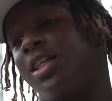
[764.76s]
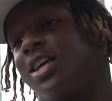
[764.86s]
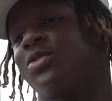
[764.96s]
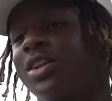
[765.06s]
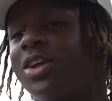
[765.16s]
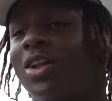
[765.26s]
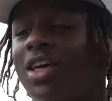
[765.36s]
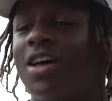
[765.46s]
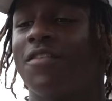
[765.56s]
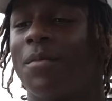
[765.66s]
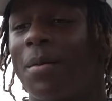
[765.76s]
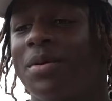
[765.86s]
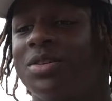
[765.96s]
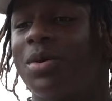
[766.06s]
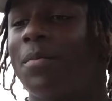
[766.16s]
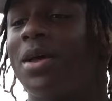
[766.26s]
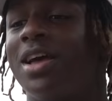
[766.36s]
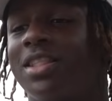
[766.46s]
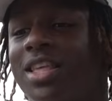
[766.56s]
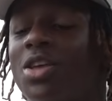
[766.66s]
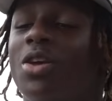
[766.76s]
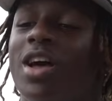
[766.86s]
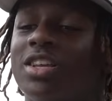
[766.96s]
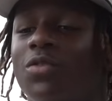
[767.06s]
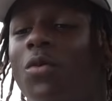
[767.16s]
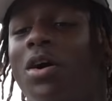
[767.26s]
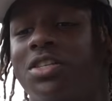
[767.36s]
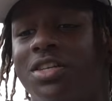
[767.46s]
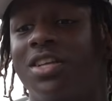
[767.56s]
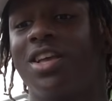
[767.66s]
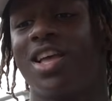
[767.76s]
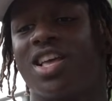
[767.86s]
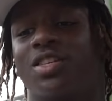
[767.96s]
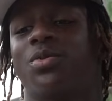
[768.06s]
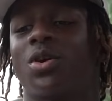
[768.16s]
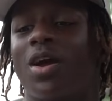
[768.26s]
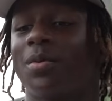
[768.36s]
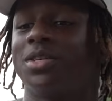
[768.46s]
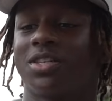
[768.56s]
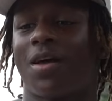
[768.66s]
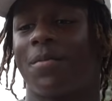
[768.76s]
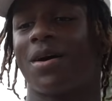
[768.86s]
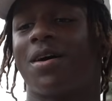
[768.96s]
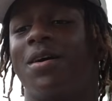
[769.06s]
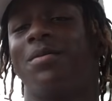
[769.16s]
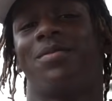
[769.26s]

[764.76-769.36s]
That's really all I have in my baseball bag. Thank you guys for watching, and subscribe to Shop by Hype.